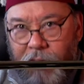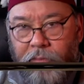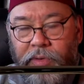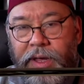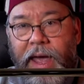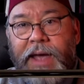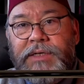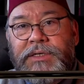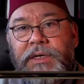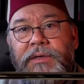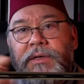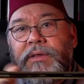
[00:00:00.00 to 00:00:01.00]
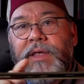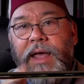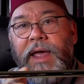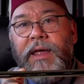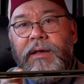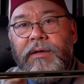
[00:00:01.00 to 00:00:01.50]
we exit the
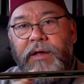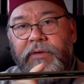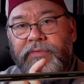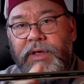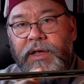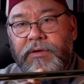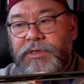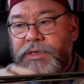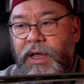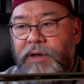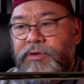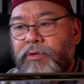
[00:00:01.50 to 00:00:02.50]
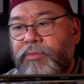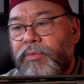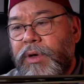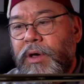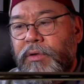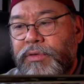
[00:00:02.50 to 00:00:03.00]
end of the inner slide tube and we
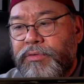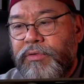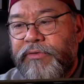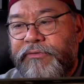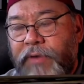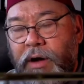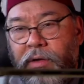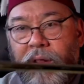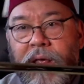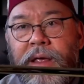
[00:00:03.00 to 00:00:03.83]
go through the ferrule.